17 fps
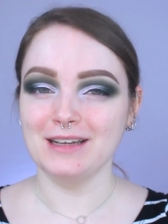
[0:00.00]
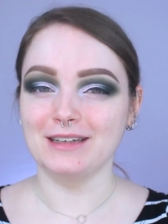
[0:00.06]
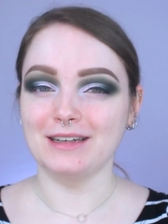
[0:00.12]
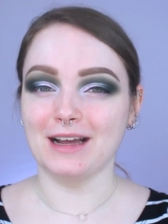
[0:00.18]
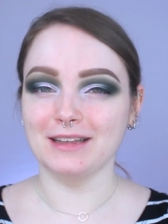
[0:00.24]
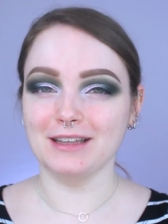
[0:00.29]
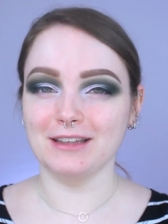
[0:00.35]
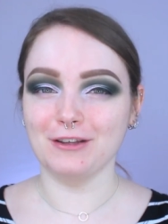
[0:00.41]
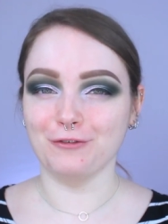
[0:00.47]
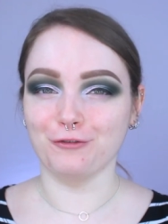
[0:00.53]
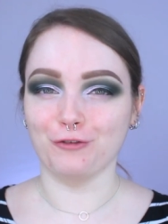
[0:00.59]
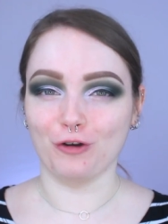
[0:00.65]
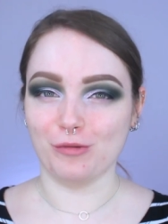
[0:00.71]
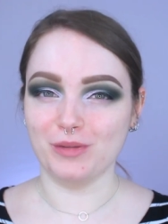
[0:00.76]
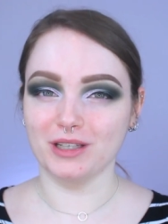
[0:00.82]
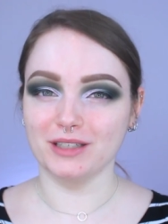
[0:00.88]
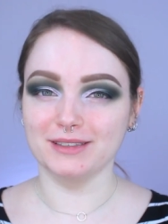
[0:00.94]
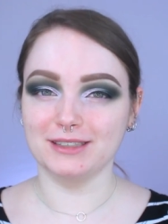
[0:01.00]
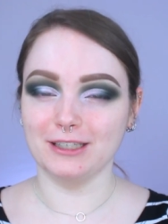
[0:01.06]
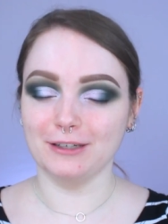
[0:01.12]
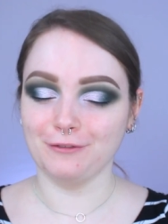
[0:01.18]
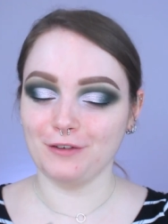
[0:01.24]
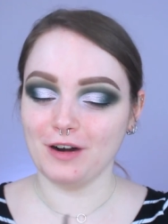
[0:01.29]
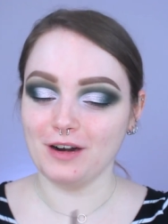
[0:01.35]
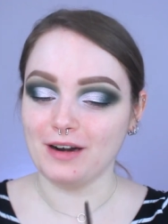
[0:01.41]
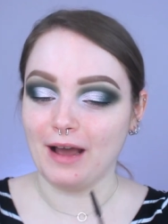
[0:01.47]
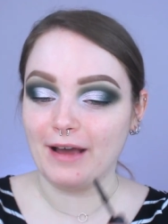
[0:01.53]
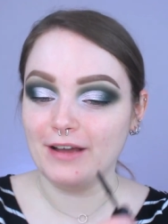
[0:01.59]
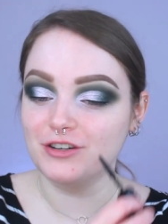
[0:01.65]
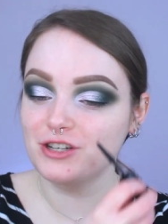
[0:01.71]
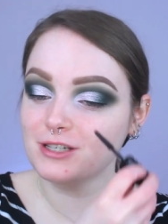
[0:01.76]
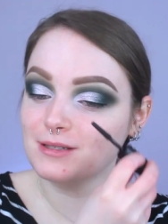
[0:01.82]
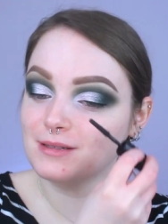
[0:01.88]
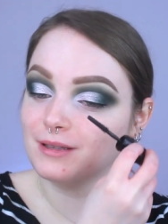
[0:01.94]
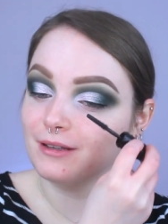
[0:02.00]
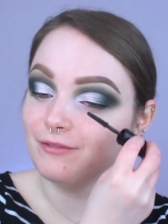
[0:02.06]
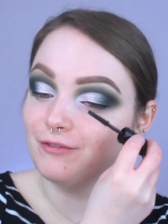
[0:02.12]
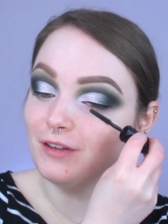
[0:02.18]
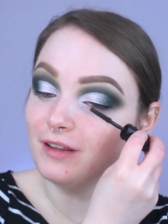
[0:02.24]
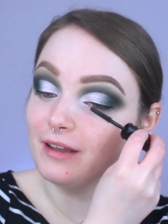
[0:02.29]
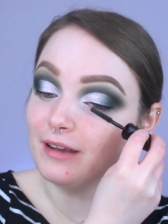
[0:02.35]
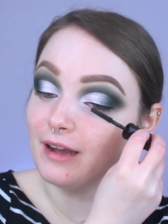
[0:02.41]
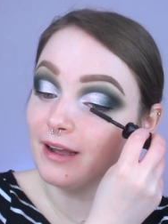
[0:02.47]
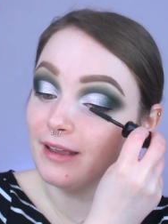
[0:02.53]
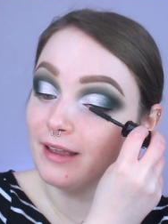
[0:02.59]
Not that the formula is different, I just feel like I